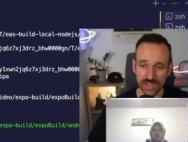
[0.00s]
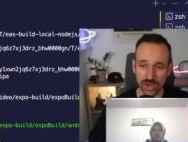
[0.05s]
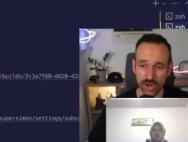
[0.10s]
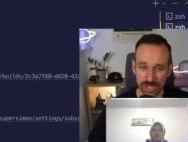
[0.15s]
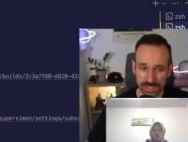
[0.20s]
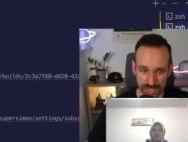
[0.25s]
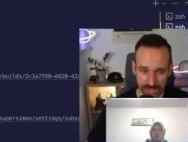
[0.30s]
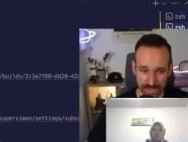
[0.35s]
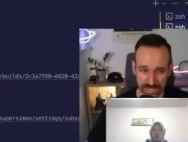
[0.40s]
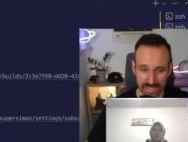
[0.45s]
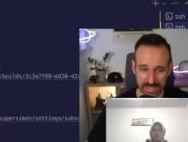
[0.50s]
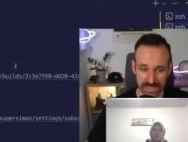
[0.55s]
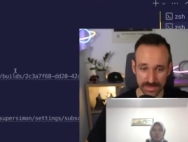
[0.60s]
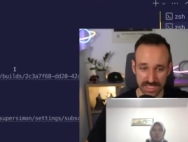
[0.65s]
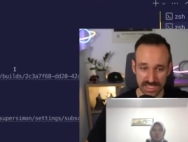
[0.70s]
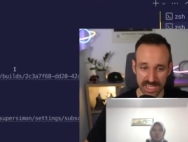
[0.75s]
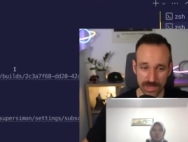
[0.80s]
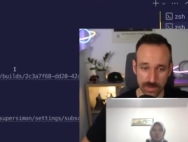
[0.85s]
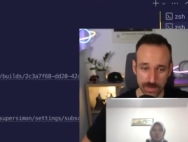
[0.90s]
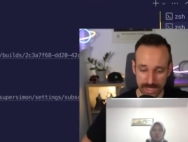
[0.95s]
Also, in the
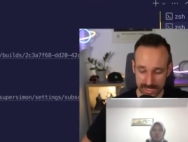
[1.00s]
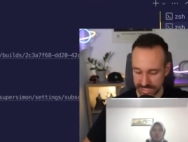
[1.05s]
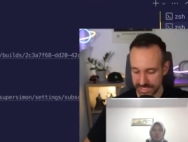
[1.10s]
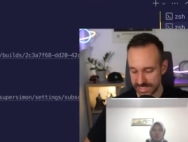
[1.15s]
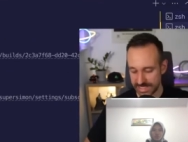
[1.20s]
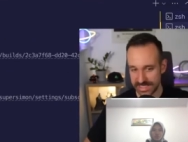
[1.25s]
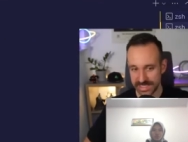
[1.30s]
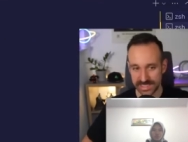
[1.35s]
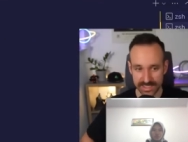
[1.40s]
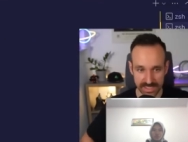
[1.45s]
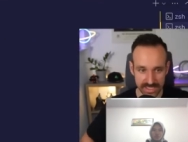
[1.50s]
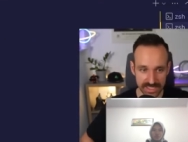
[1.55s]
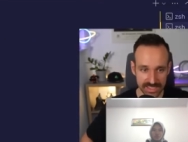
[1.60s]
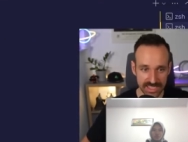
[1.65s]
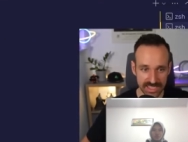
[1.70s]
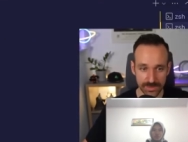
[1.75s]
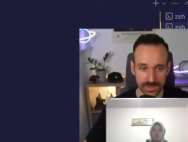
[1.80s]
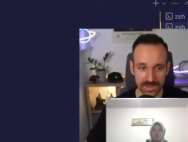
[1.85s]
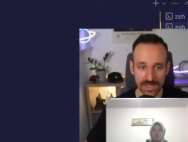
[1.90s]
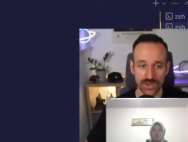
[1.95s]
meantime, what I did is Sneaky
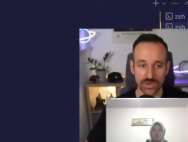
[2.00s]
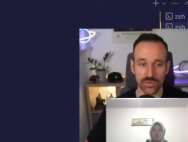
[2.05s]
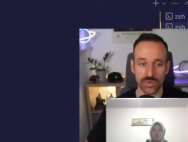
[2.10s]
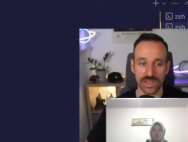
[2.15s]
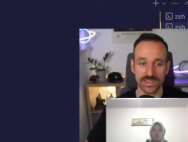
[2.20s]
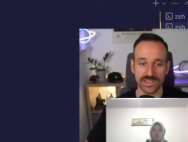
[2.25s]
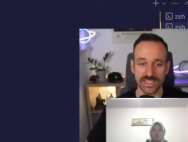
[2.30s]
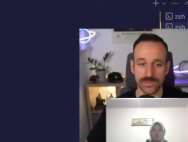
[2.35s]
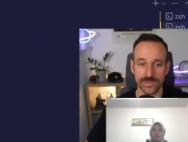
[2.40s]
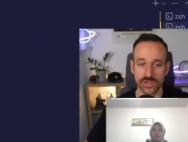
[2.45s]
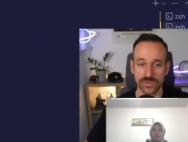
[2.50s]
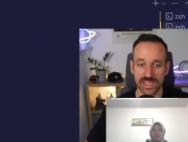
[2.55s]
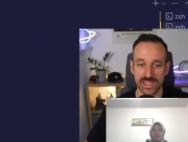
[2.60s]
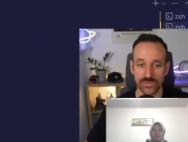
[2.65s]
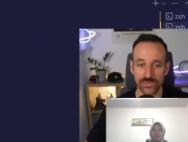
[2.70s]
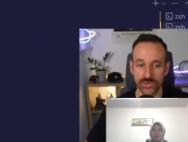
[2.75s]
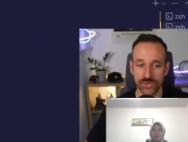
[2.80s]
Simon ran the same command